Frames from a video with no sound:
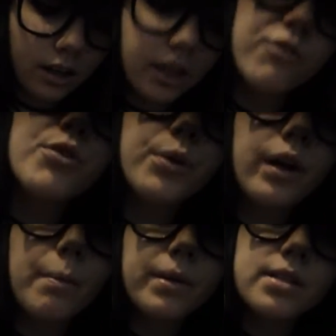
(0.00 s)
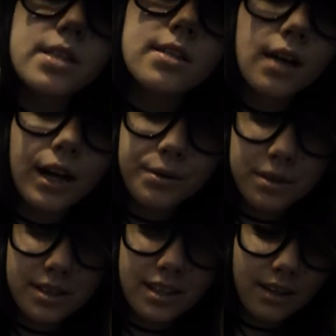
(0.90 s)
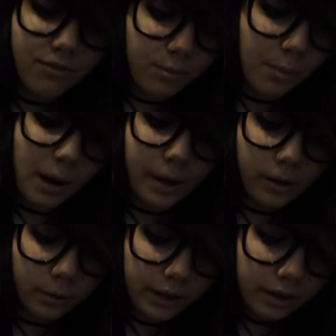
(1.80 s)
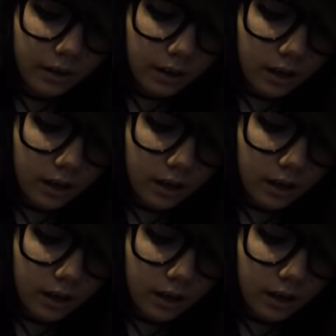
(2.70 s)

And if you look up into the sky, you can see it from a mile away.